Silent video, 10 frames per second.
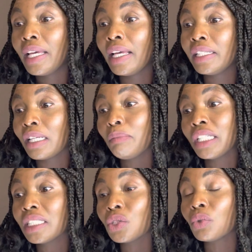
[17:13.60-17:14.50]
And some
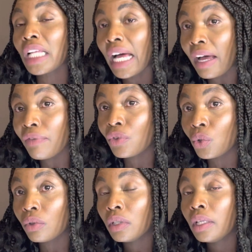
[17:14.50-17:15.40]
places will have
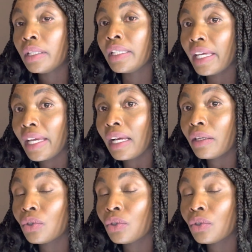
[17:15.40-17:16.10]
you there.